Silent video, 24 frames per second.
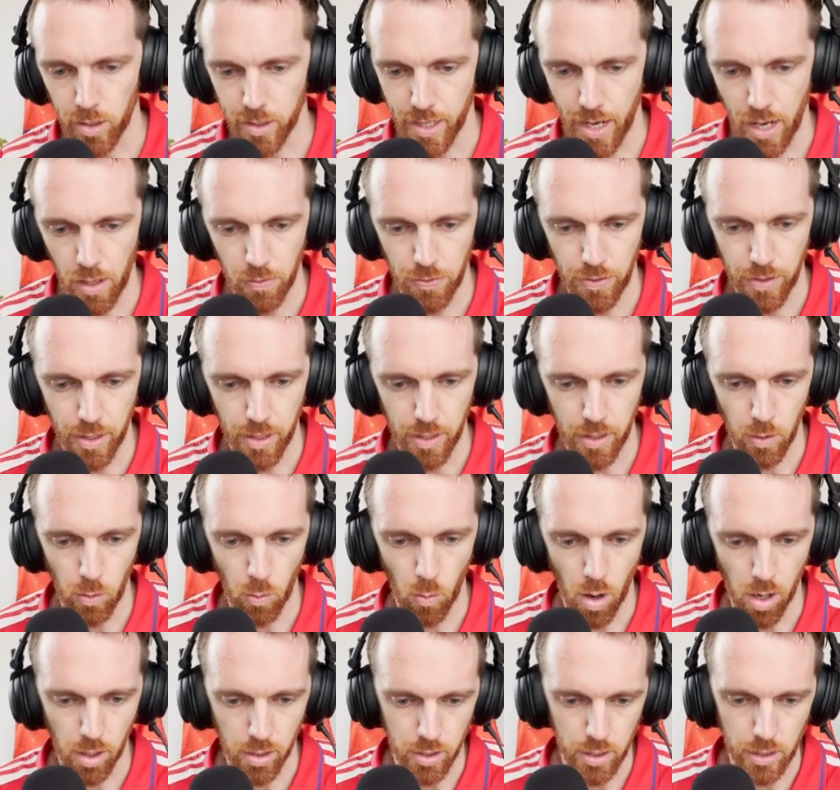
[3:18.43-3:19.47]
out there,
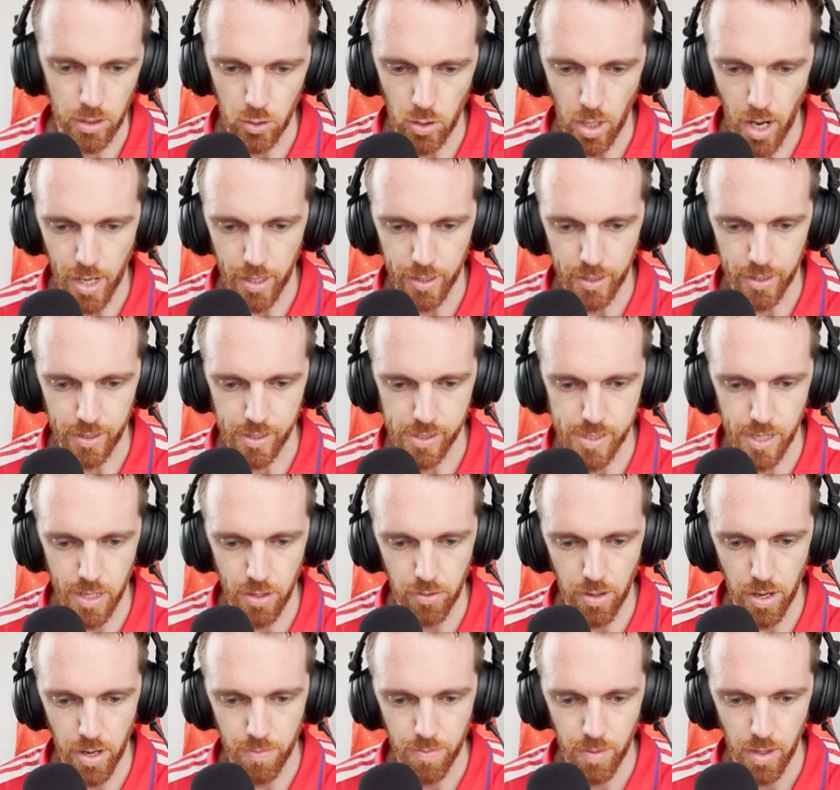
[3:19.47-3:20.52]
walk the track,
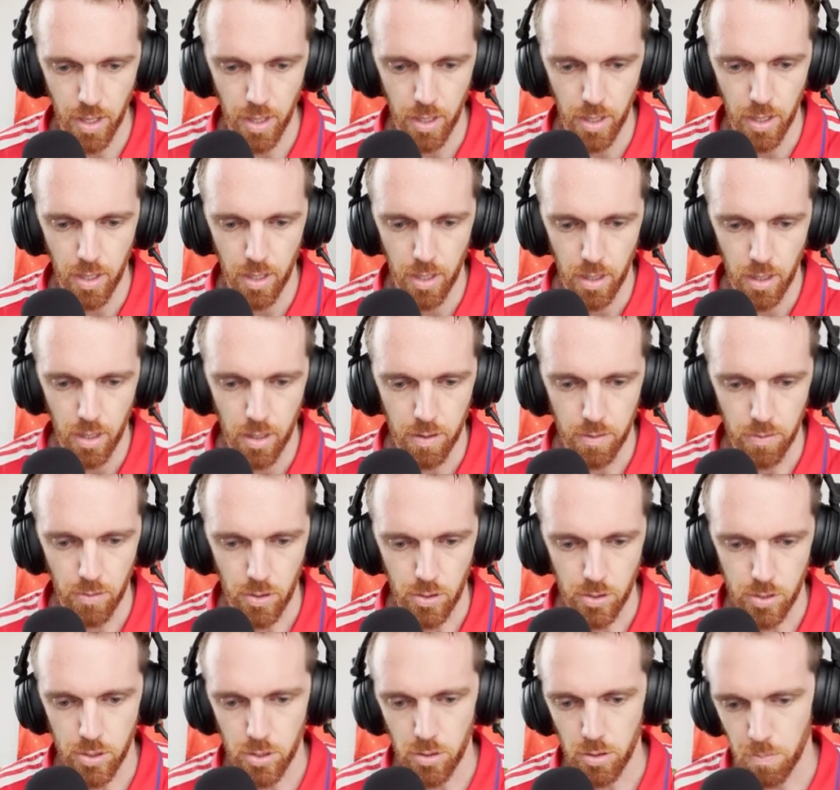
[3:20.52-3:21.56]
etc. There
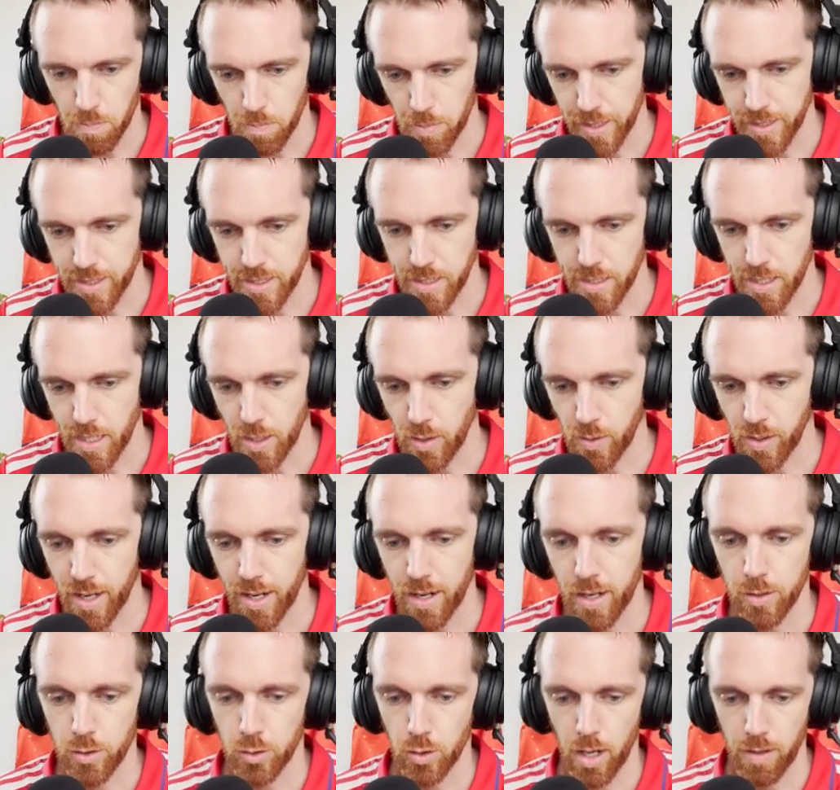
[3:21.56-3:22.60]
are certain places that you
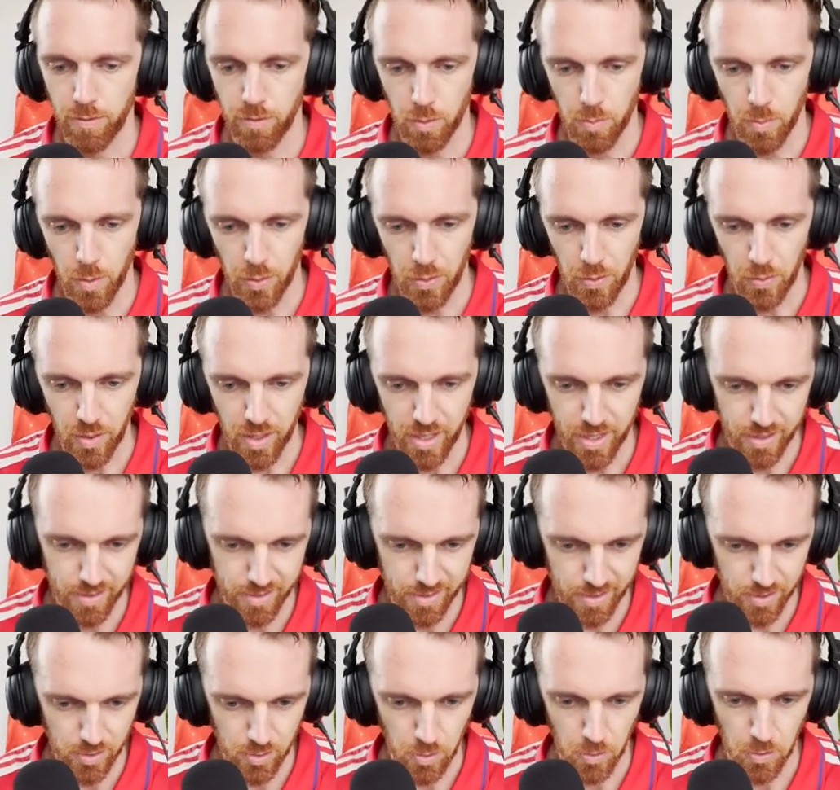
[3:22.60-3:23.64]
cannot drive your moto
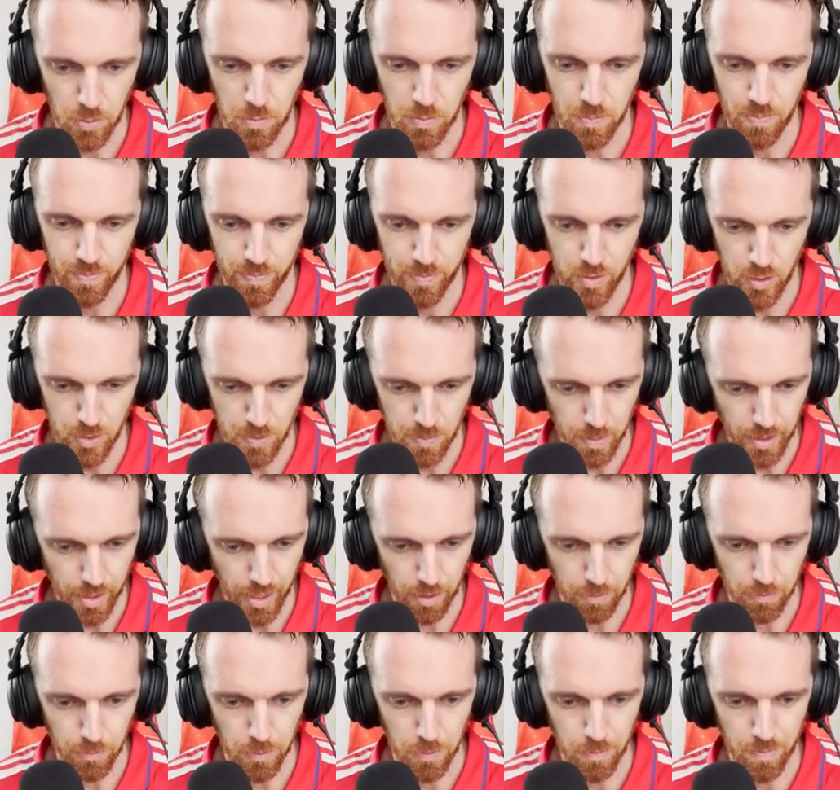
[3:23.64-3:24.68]
in, so just be
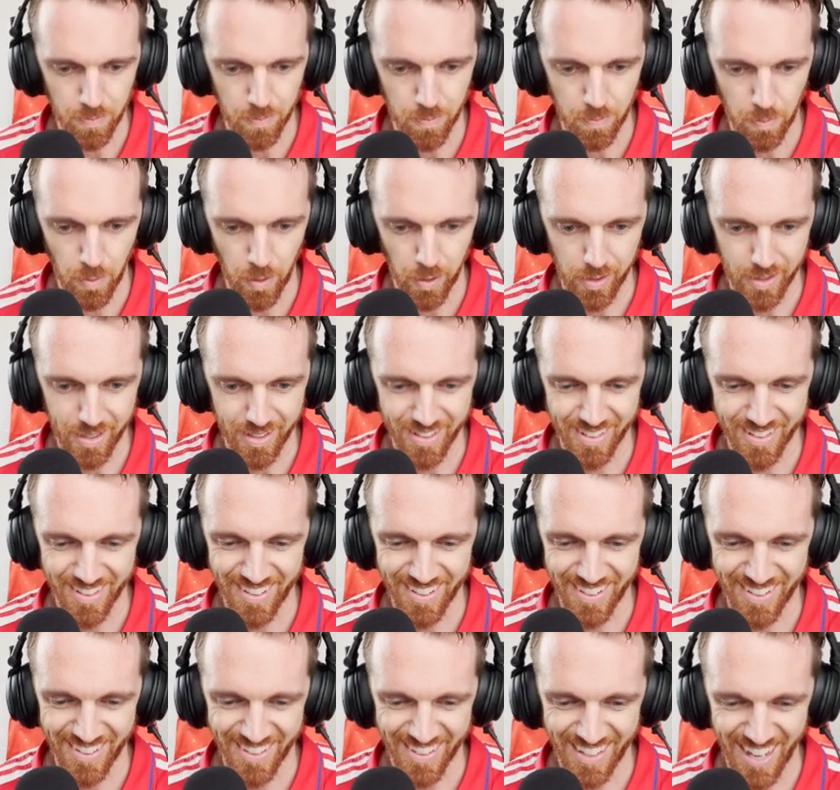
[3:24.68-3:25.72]
careful. Park
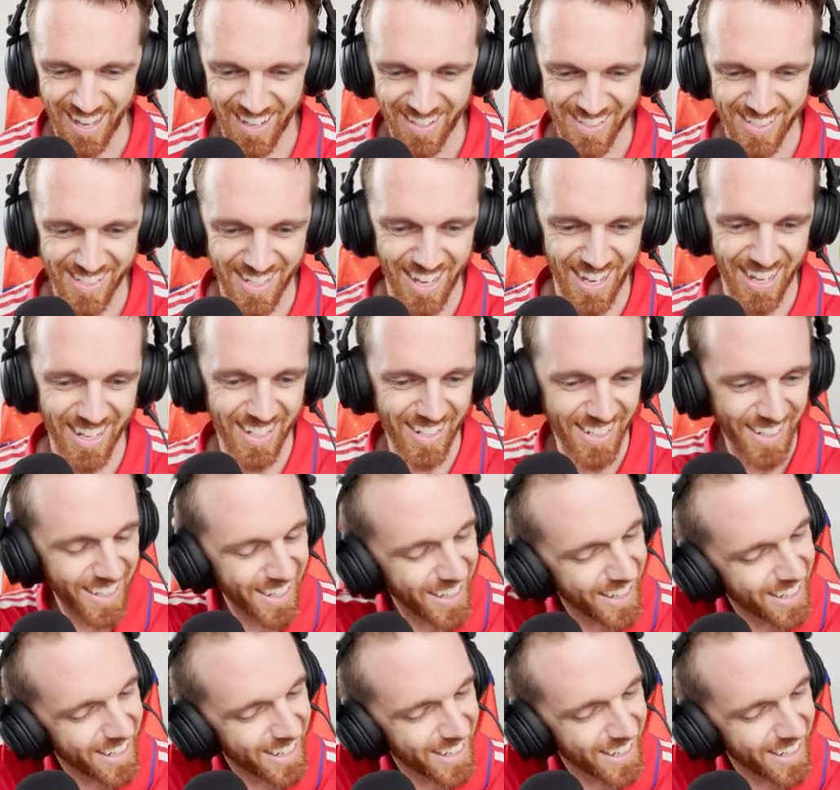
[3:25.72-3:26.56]
on the outside, and